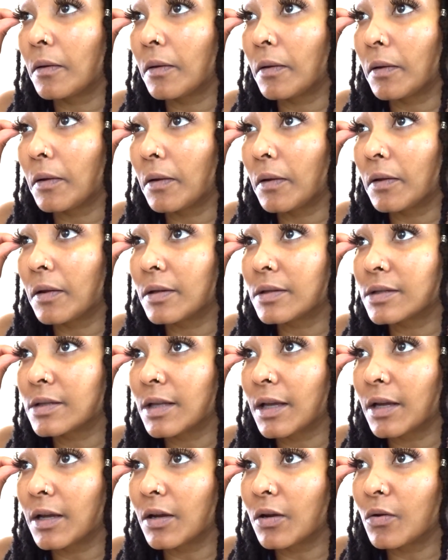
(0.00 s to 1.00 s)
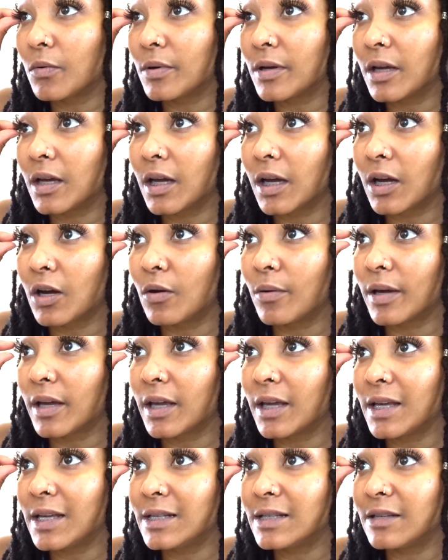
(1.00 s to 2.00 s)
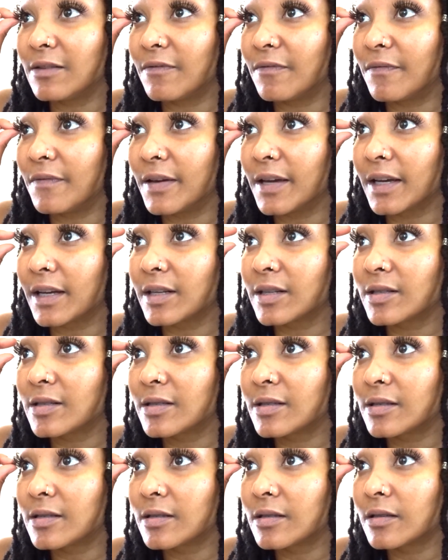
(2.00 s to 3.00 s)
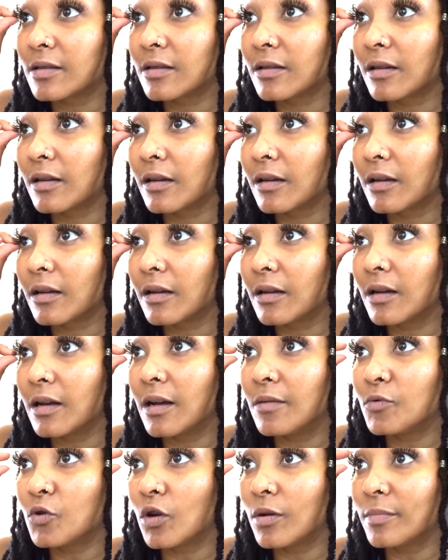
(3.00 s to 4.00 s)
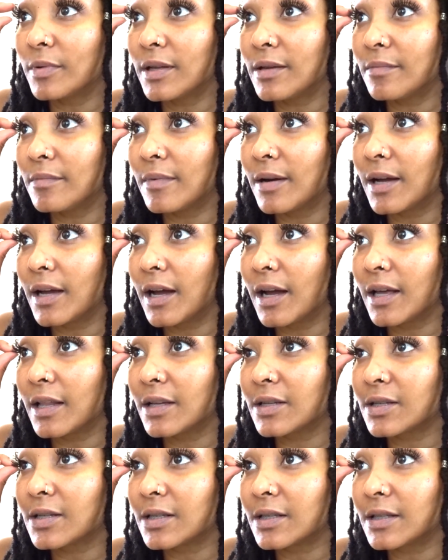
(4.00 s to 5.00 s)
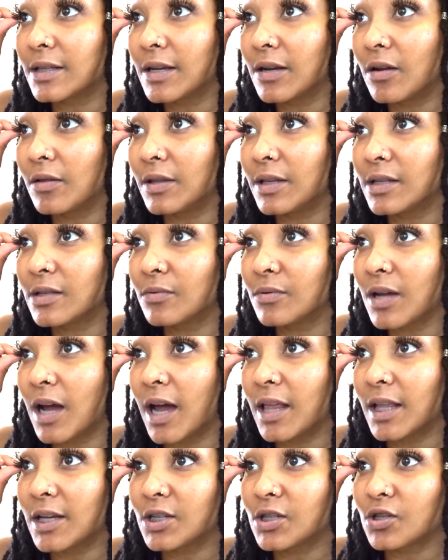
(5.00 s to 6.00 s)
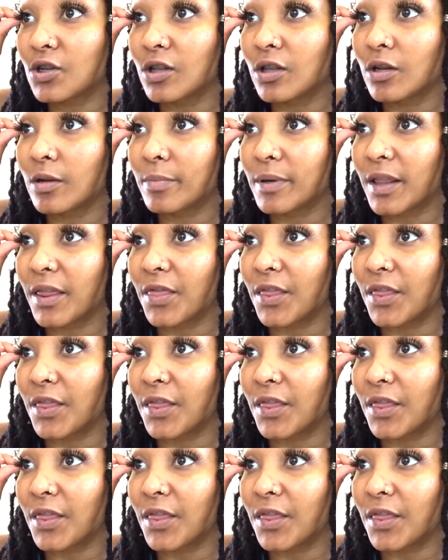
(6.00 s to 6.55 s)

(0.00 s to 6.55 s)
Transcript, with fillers: And it's like a quick, a quick, easy fix. Um, normally my eyelashes stay on. These eyelashes are a little bit